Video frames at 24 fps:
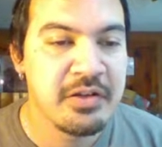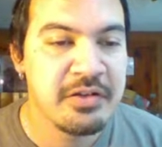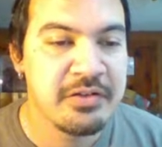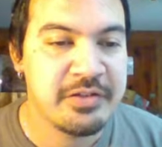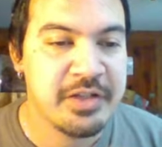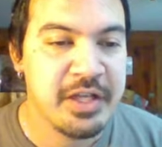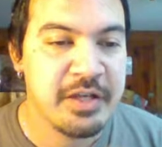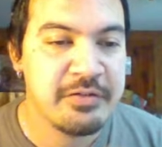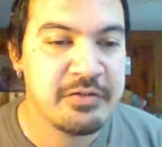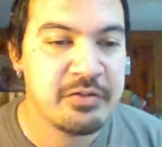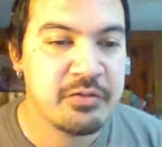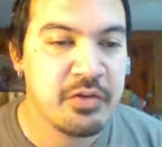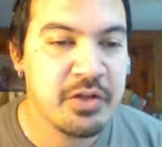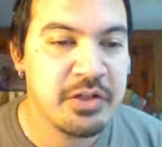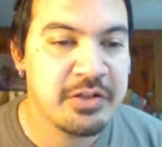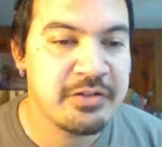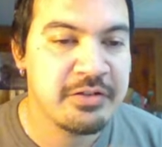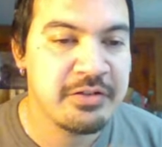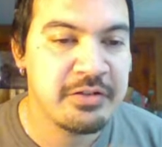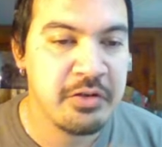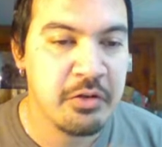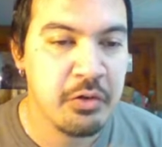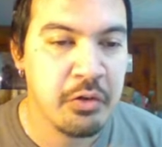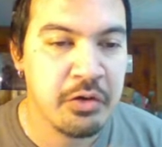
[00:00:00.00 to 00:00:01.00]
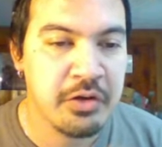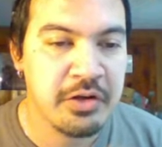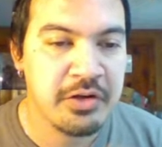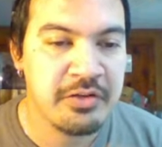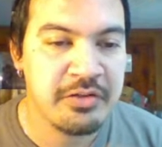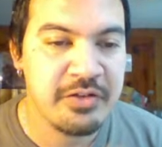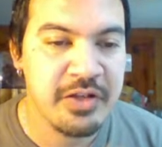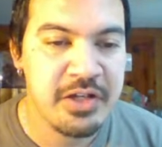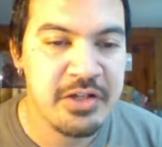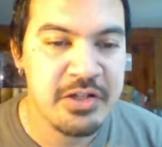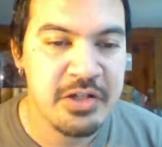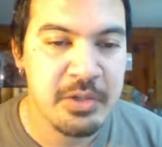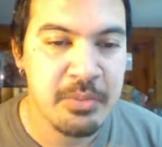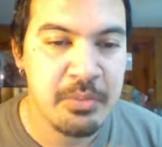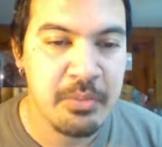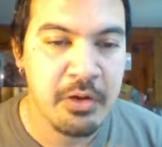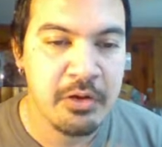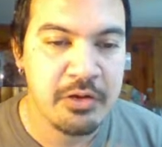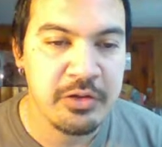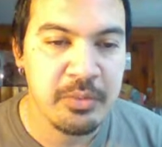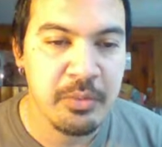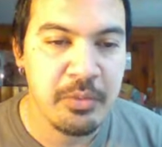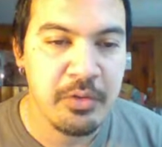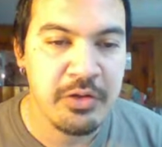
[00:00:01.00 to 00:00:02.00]
Safe Streets is an organization in
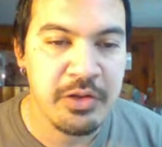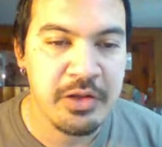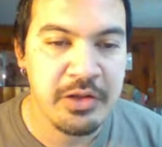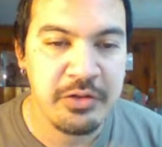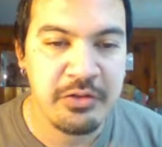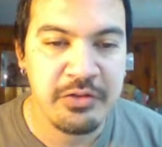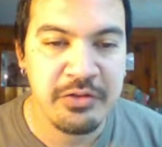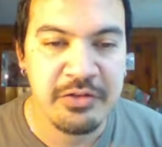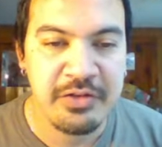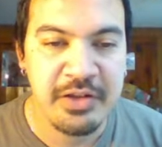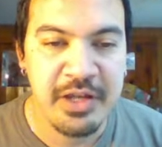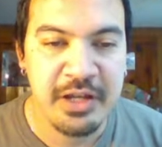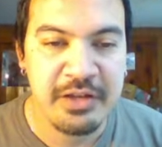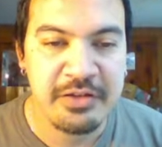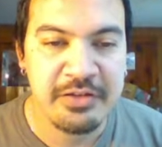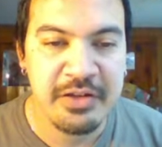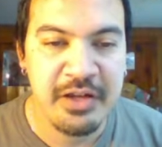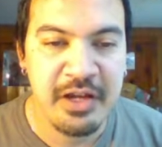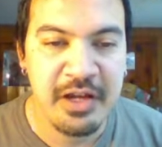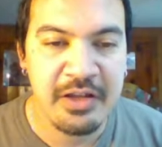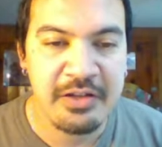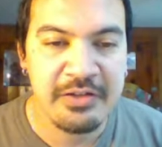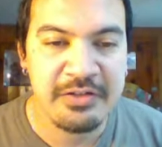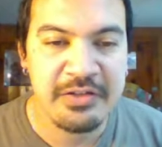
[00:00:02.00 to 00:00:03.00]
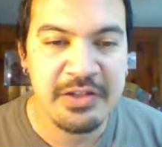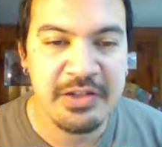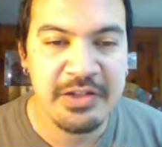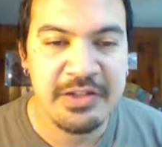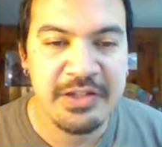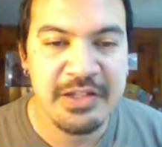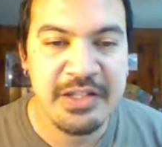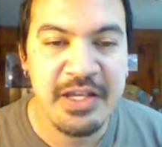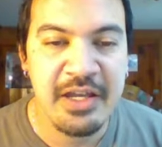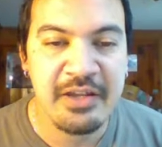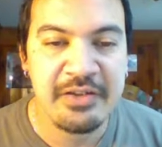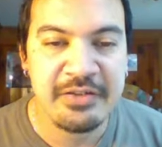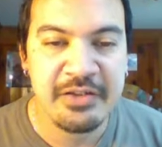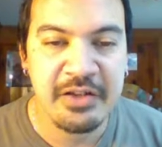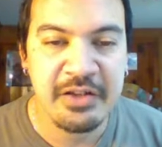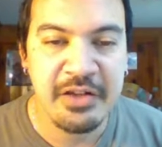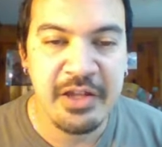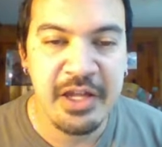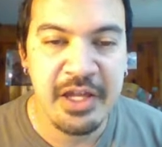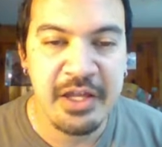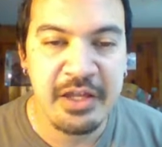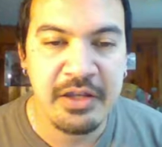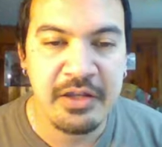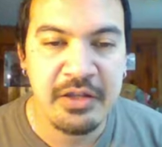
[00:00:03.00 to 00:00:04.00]
Baltimore that uses ex-cons to
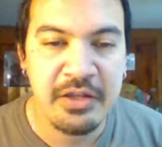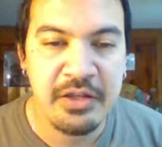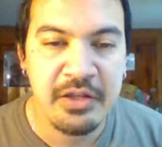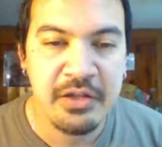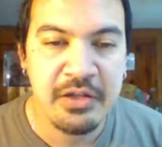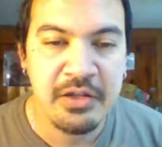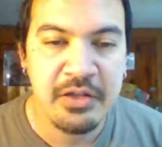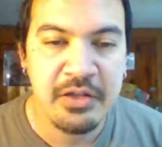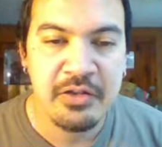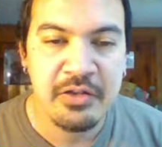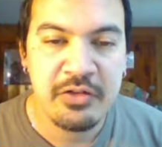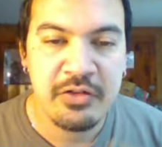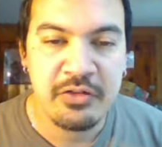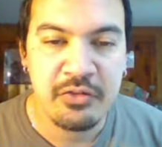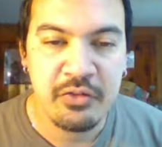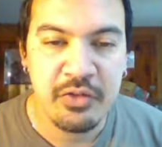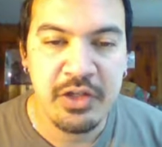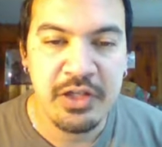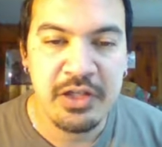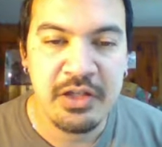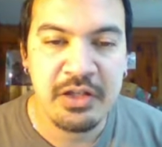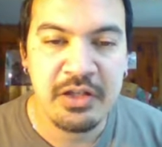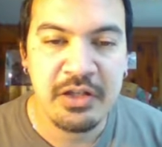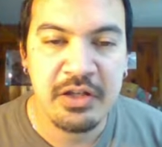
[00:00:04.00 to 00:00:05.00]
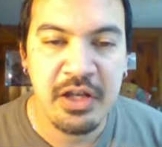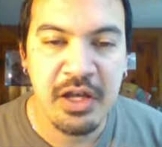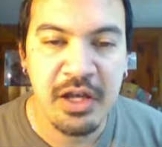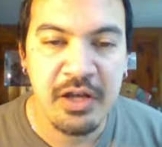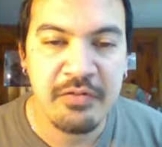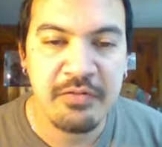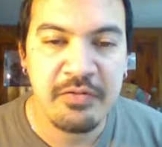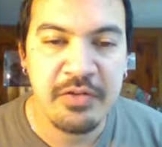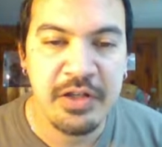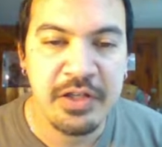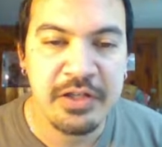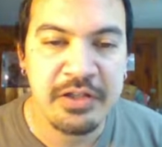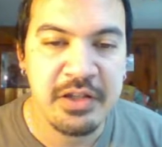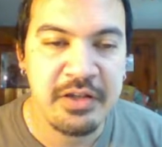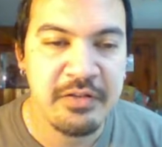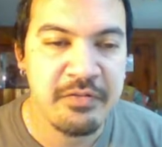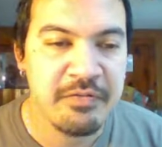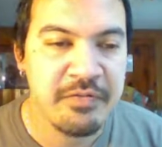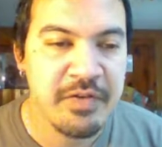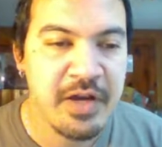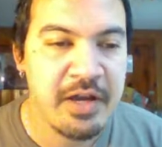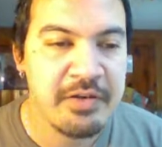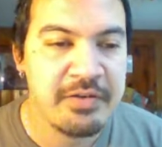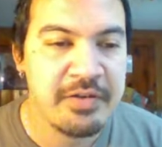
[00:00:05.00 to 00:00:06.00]
de-escalate street conflict in
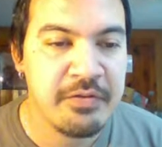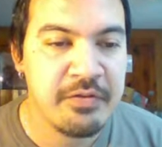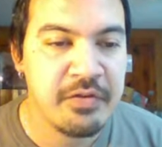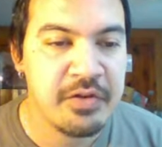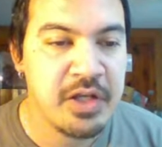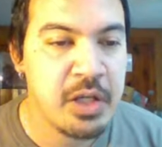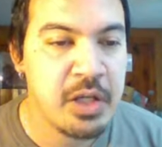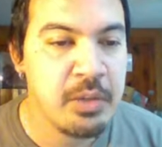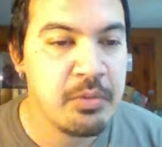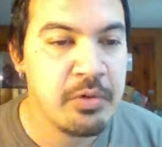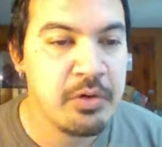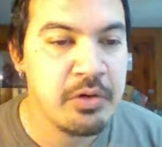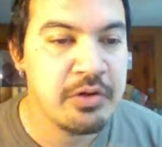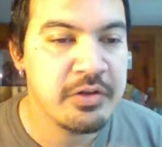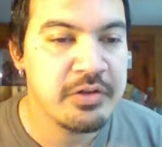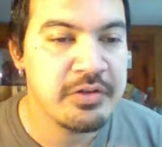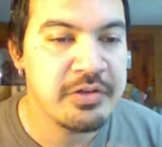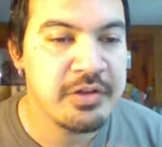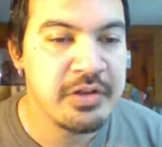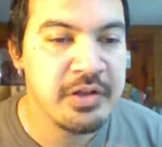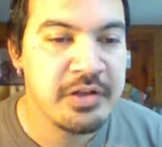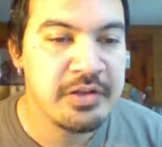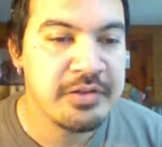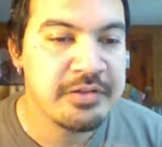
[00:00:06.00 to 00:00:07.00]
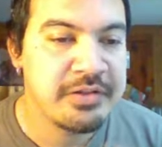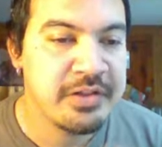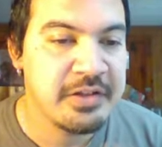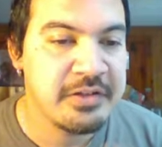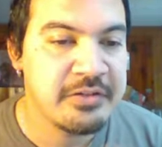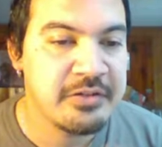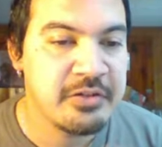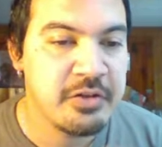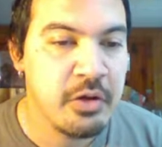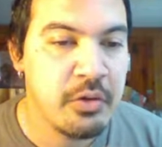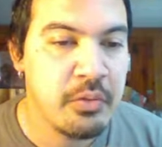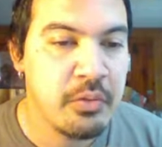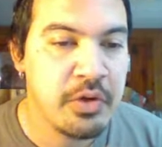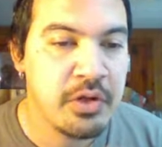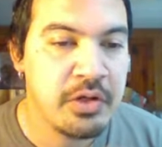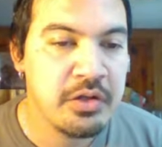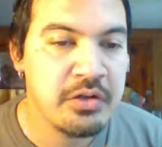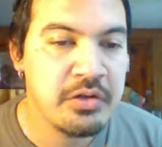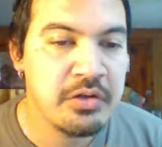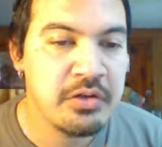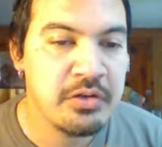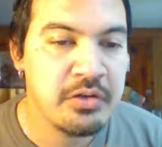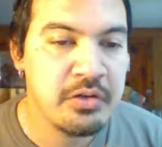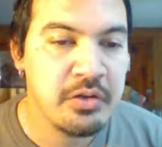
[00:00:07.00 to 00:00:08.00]
five different neighborhoods. Since no
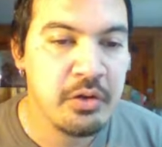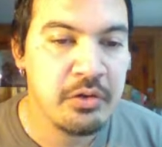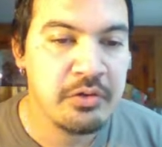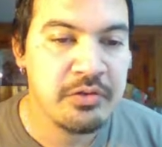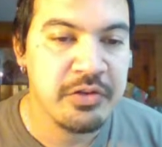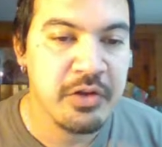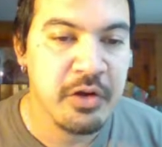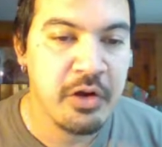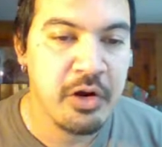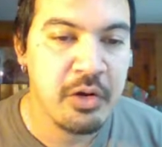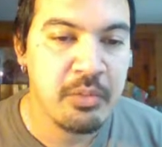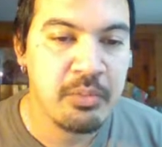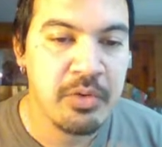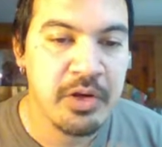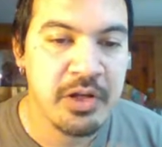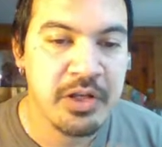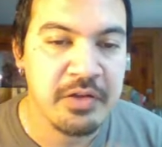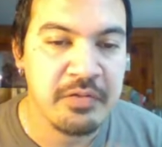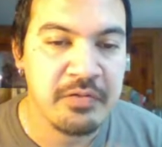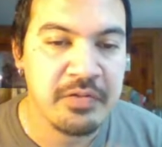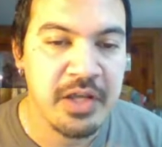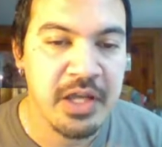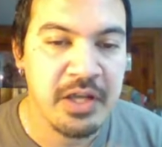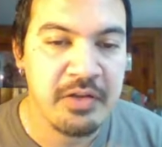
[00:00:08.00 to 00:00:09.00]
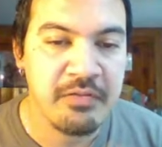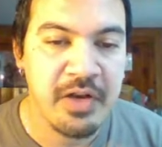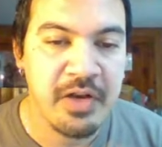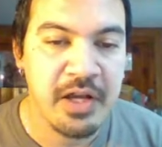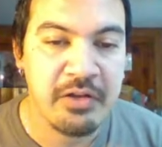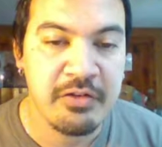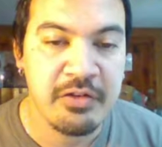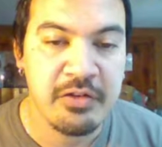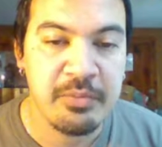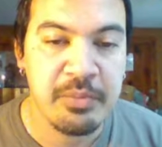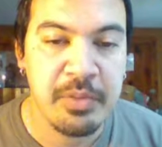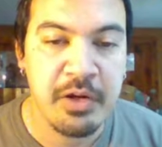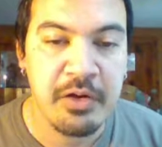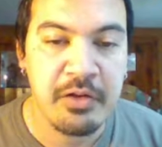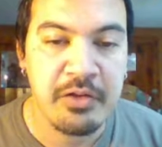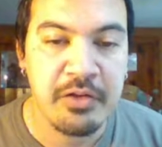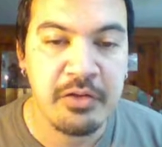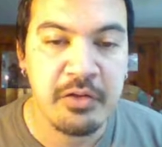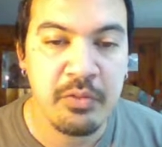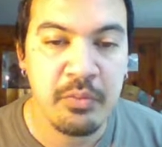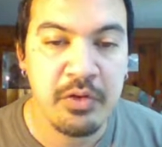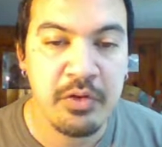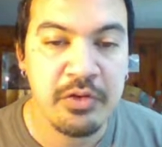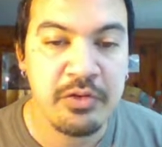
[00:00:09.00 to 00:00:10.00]
one knows the heartbreak of gang violence better
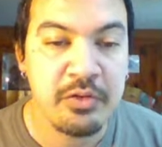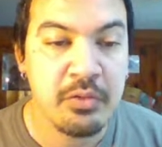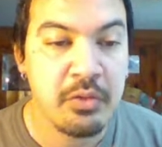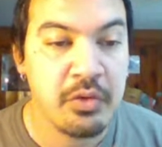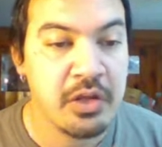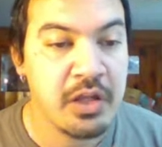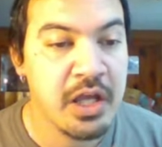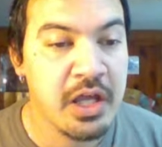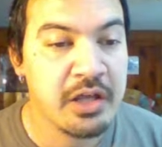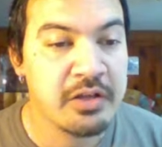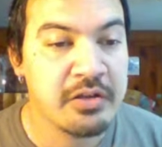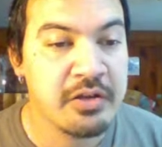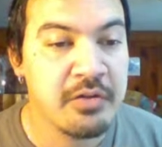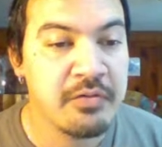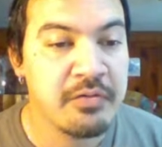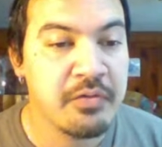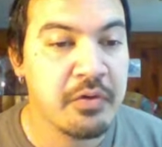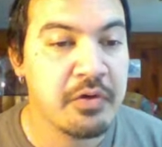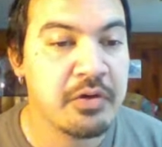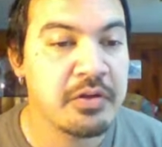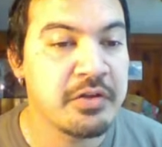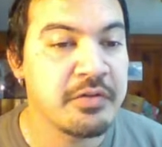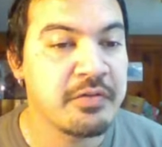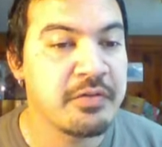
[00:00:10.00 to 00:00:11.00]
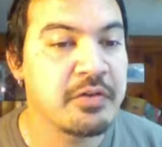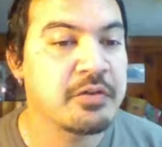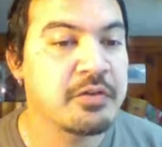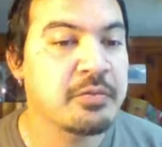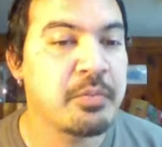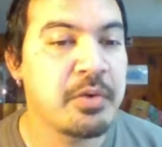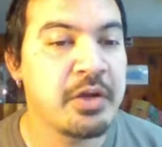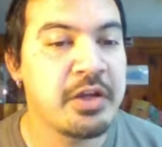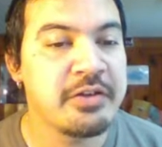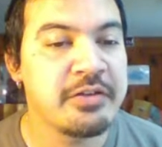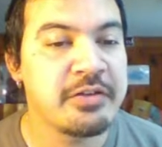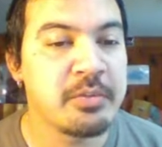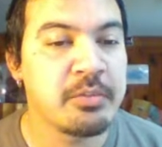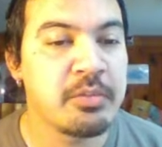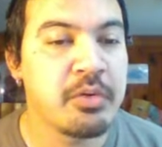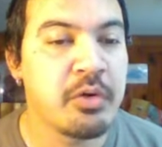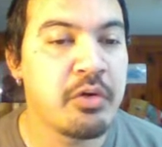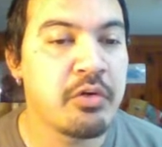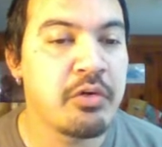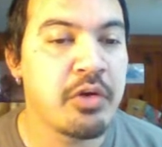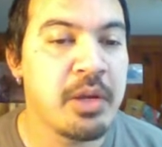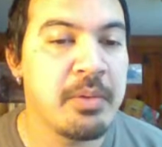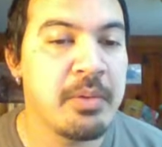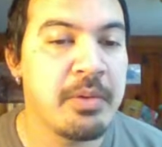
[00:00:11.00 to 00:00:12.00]
than the ones who are locked up for it in the first place, the
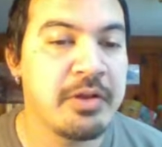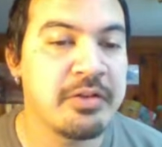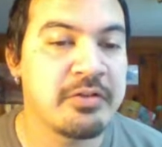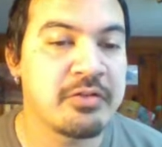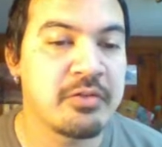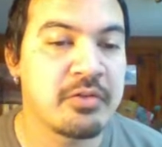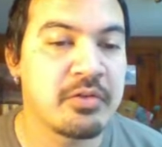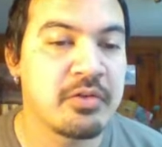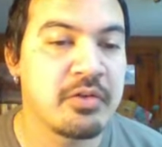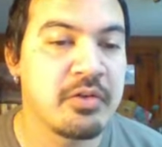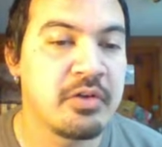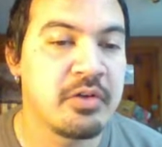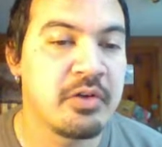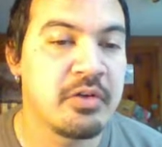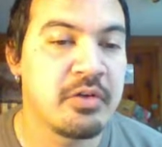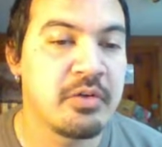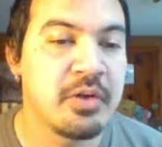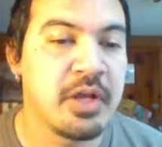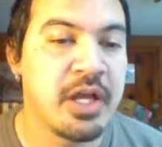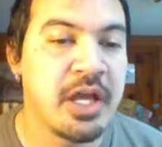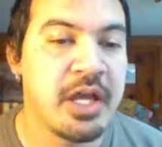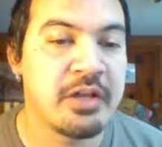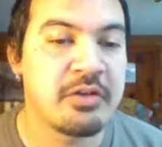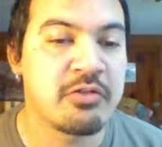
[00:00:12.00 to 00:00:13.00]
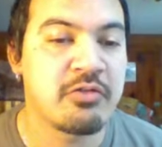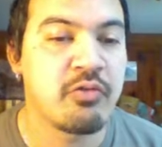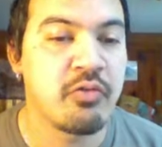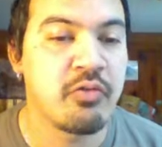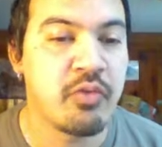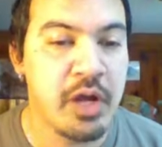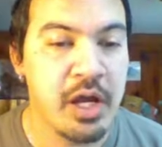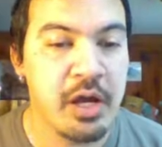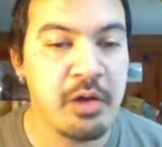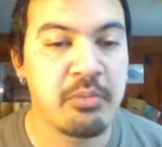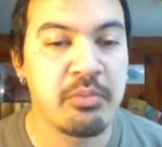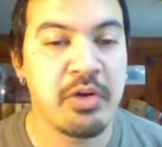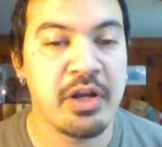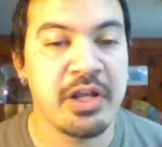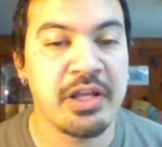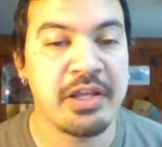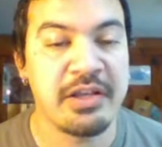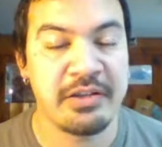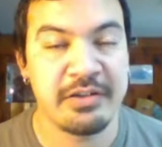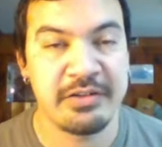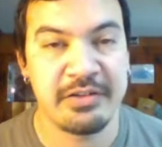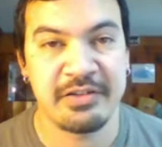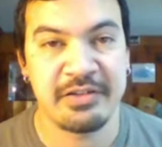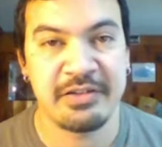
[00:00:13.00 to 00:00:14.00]
program has had
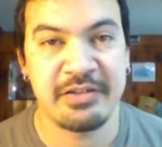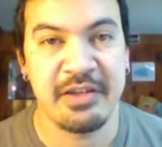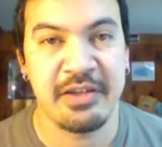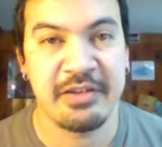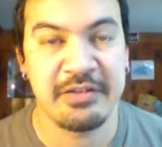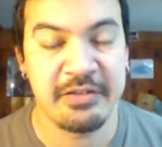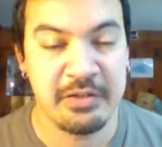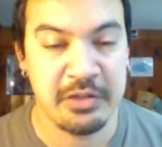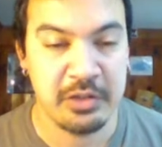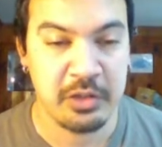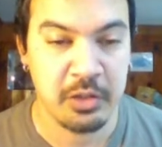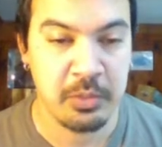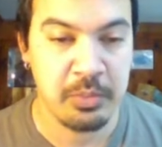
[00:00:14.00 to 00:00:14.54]
groundbreaking success in